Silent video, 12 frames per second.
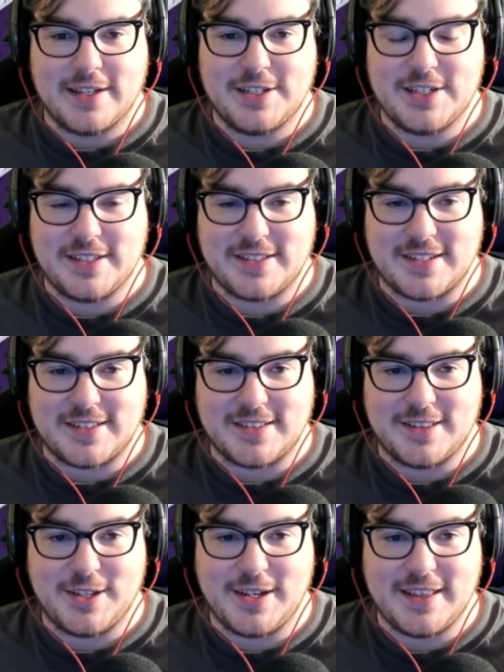Jesus,
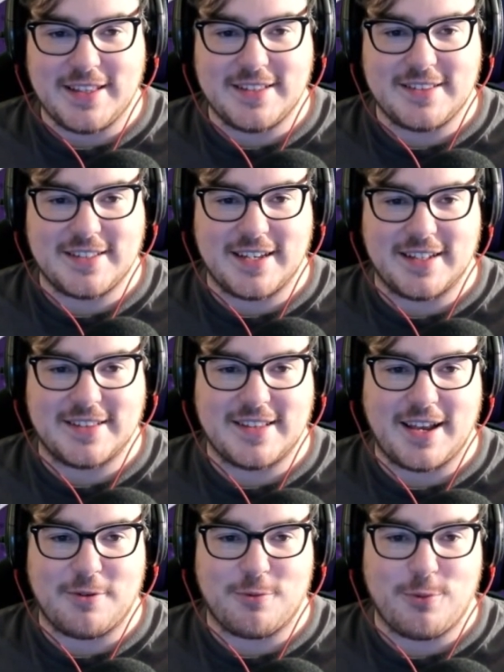look at these skins.
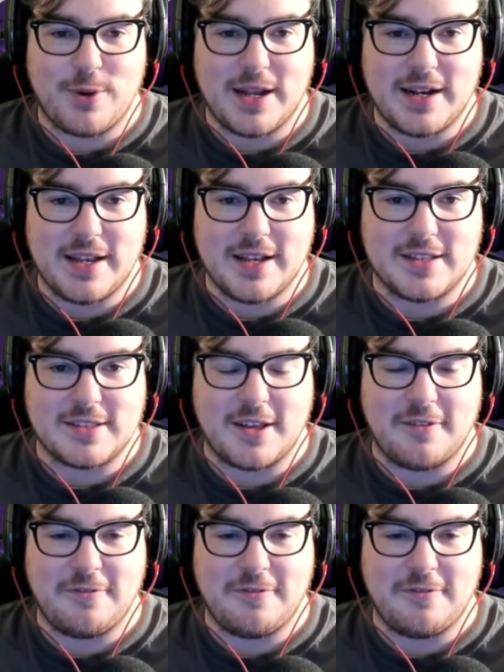That Rin is